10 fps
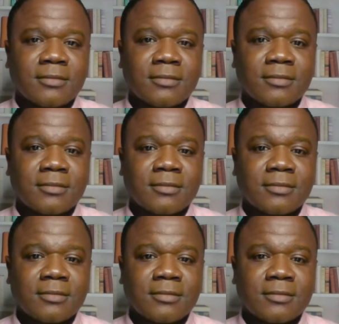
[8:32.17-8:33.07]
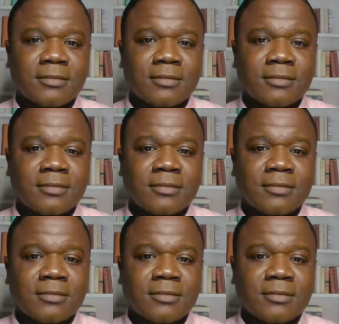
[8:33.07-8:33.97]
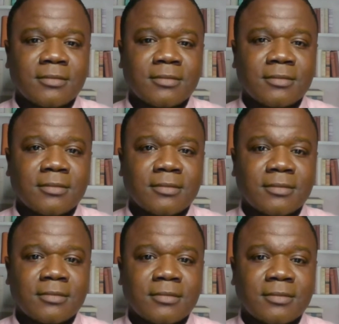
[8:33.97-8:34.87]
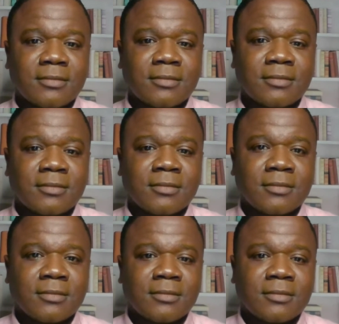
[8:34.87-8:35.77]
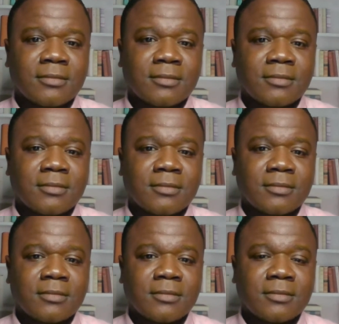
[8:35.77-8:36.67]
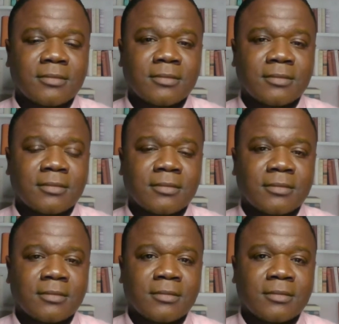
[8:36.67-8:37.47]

(silent)